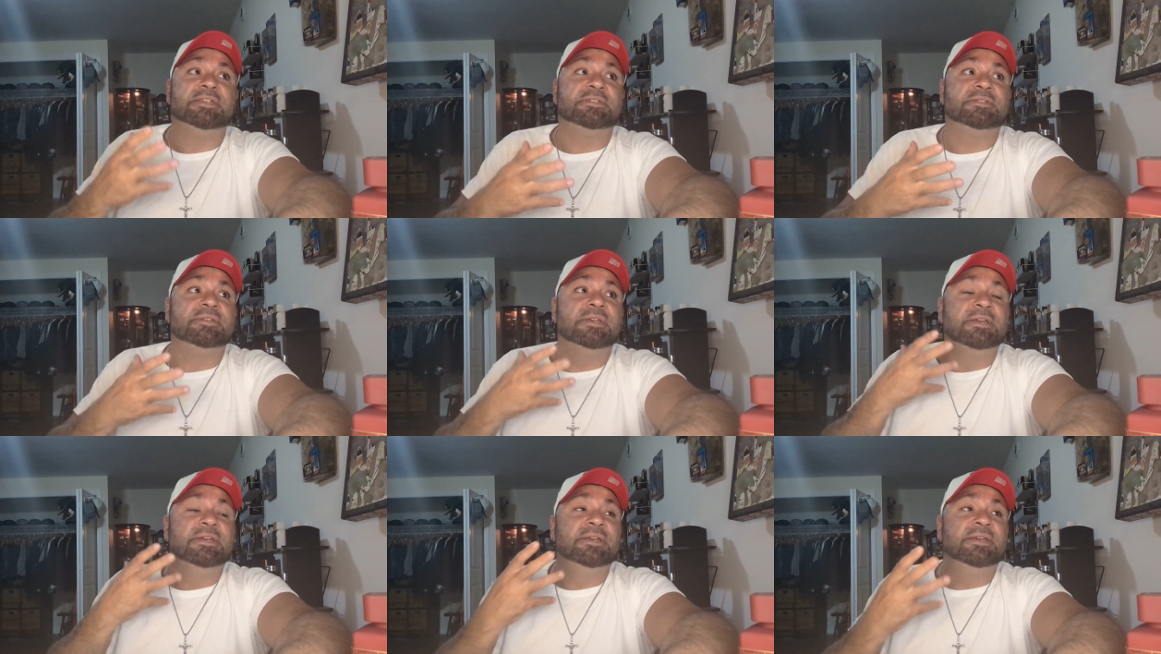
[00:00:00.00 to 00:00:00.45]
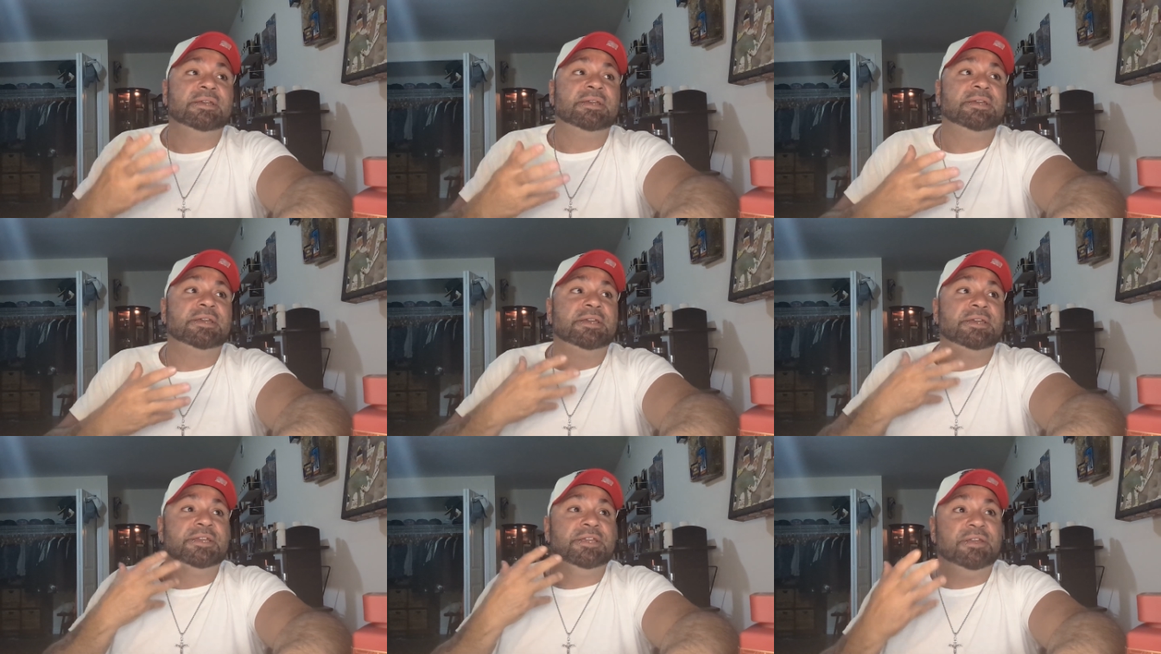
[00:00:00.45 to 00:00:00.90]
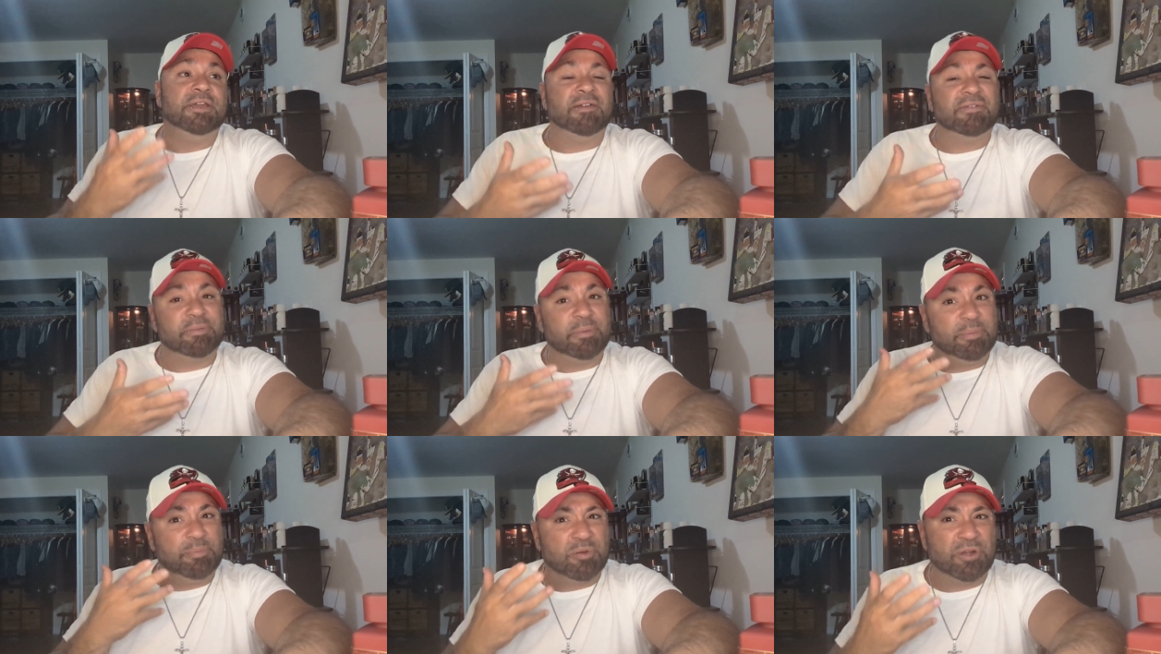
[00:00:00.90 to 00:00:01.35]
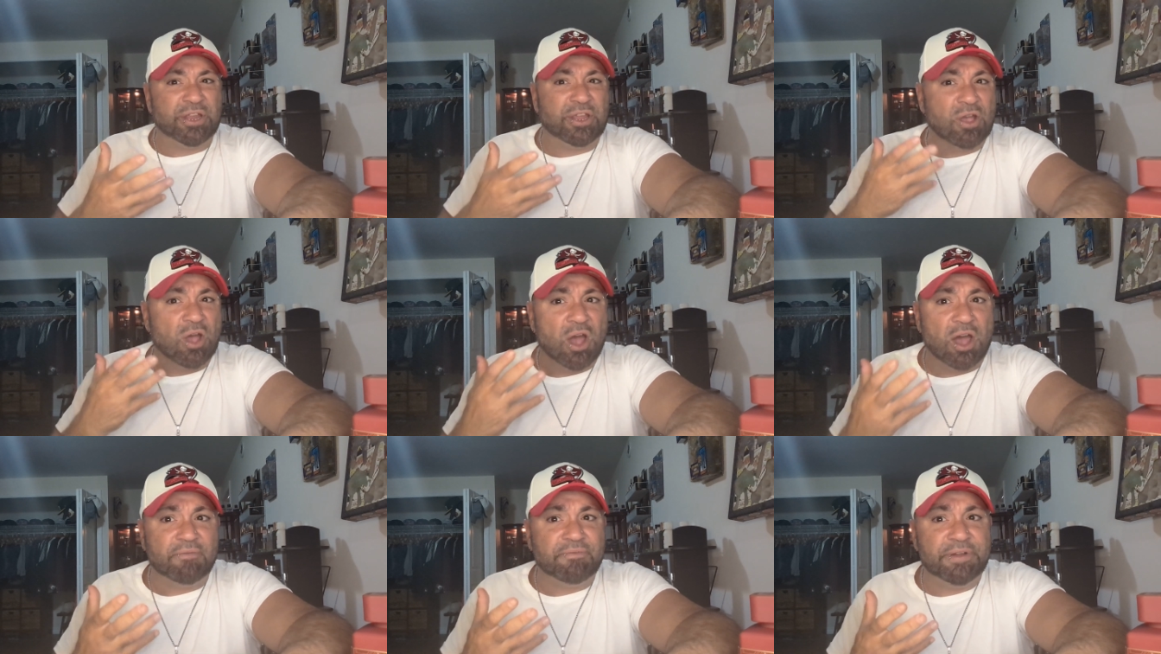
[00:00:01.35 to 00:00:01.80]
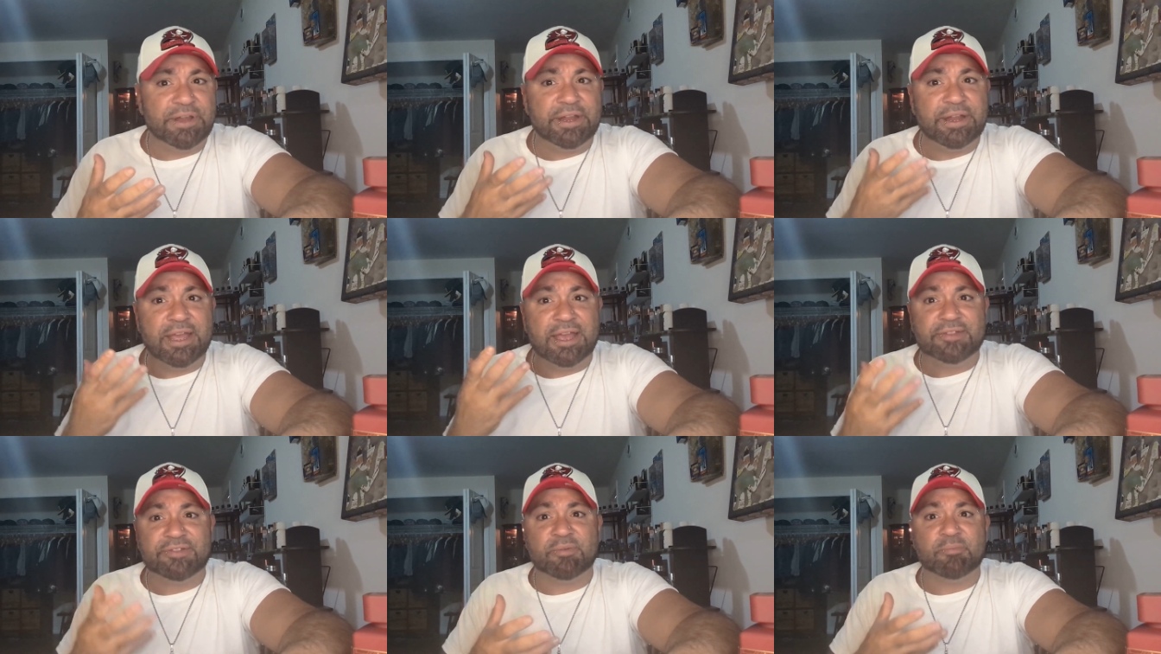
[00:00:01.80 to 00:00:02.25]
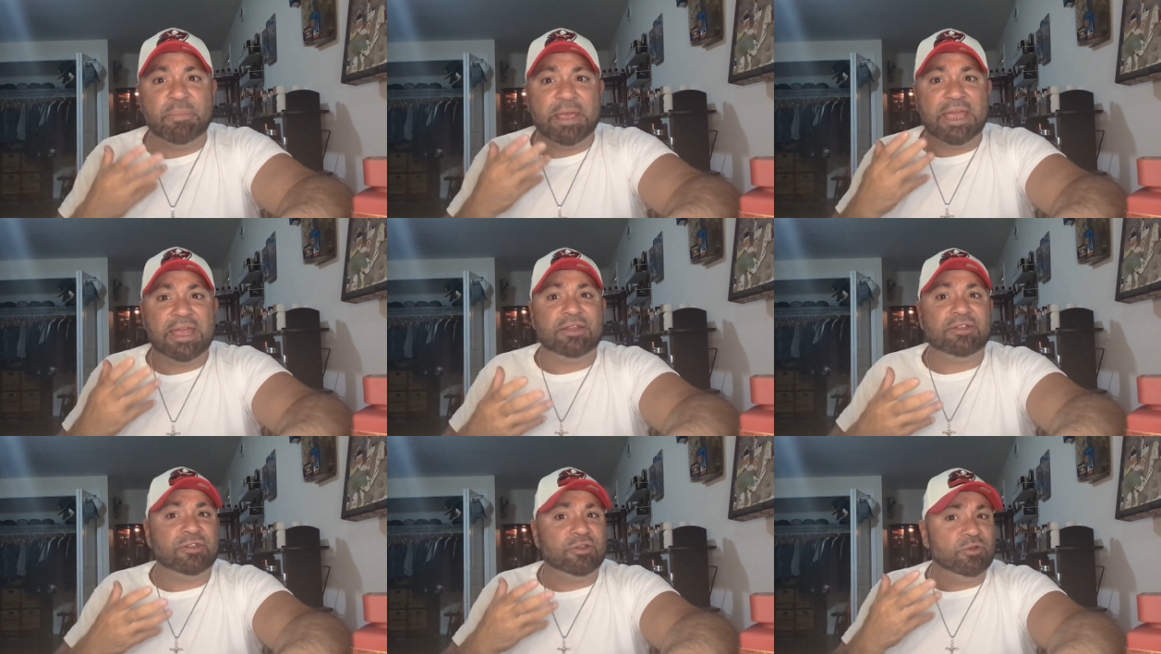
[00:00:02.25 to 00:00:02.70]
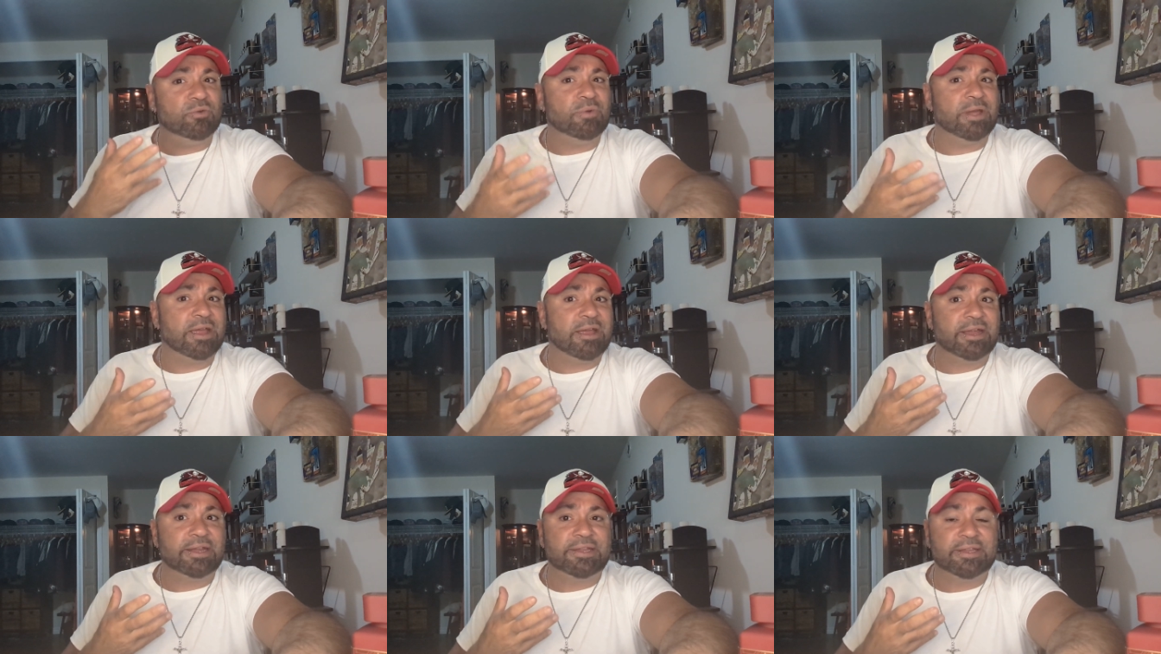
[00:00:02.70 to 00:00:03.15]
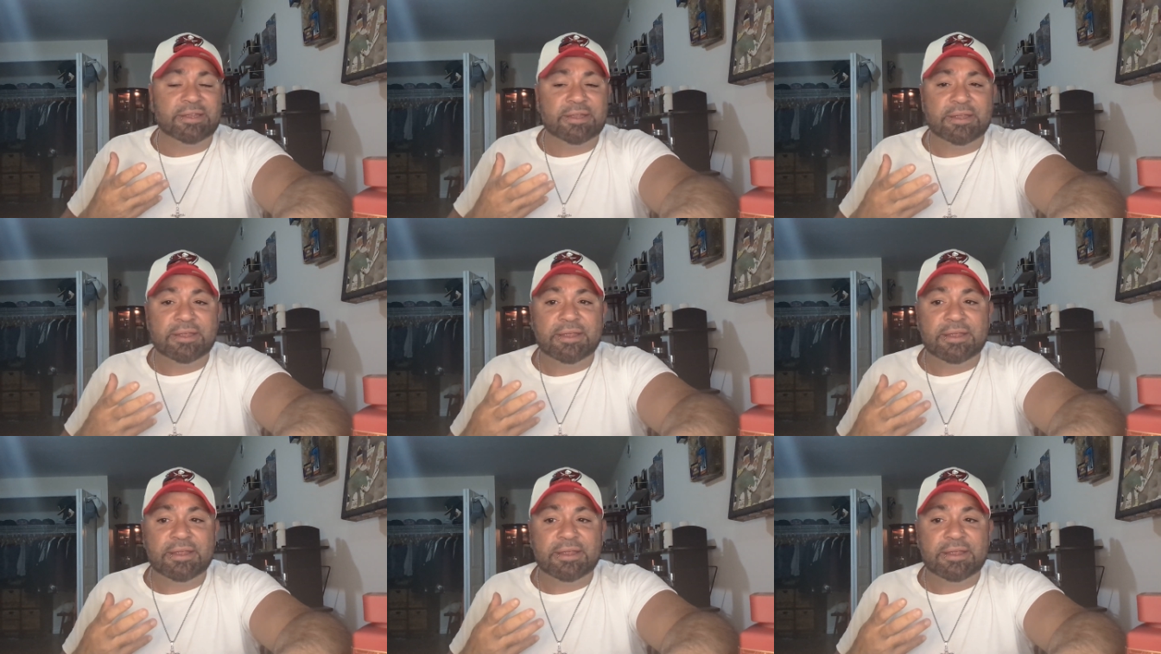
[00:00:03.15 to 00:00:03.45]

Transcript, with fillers: a, you have to be pretty confident as a man to wear it.